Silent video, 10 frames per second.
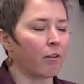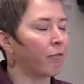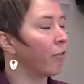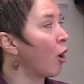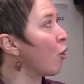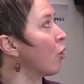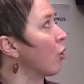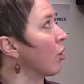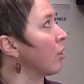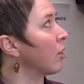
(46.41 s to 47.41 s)
flow
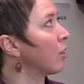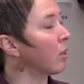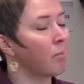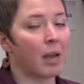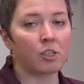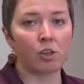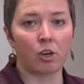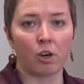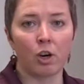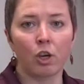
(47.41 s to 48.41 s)
hood to
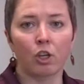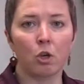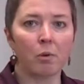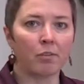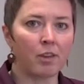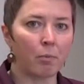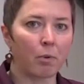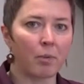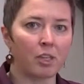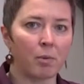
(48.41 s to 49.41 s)
measure cubic feet per
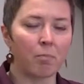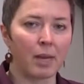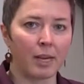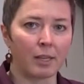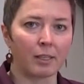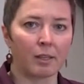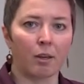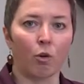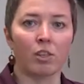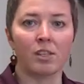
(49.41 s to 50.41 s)
minute,
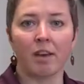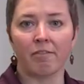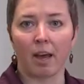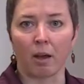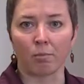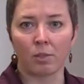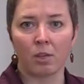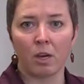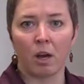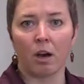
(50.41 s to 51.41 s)
or CFMs,
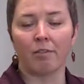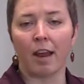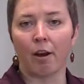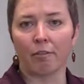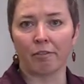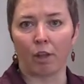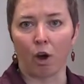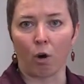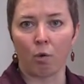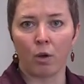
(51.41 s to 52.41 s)
of
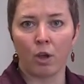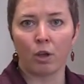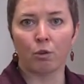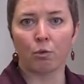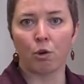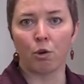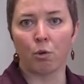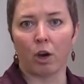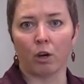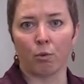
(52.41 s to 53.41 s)
airflow through
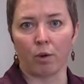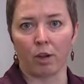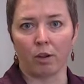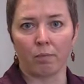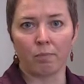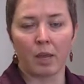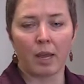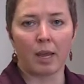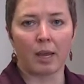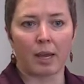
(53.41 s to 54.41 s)
a grill.
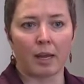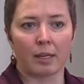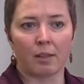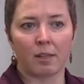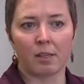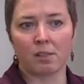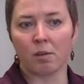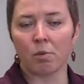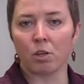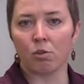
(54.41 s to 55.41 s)
And this
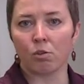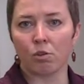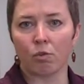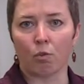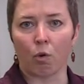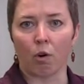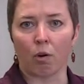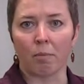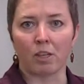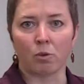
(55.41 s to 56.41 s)
can be used
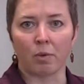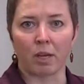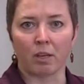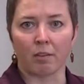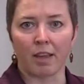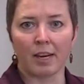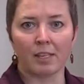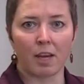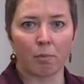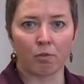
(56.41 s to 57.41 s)
for measurement of any
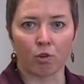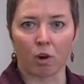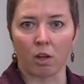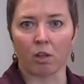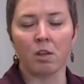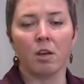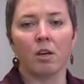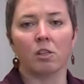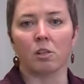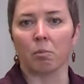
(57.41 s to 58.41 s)
type of grill,
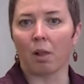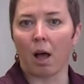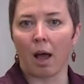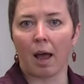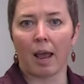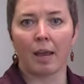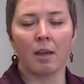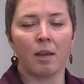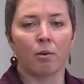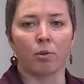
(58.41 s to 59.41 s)
supply,
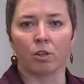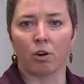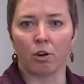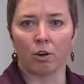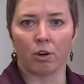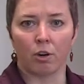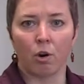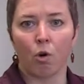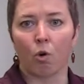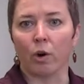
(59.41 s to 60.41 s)
return,
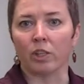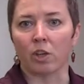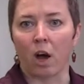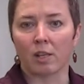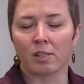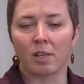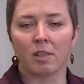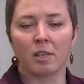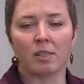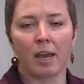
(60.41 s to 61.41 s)
or exhaust. In
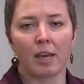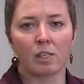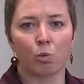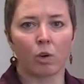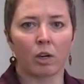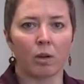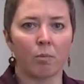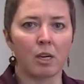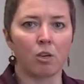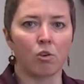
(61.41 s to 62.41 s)
this case, we're going to
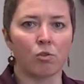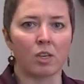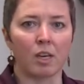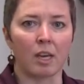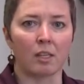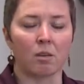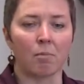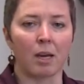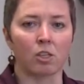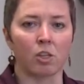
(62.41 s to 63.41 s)
be using it to
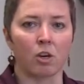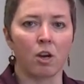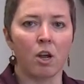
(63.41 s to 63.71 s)
measure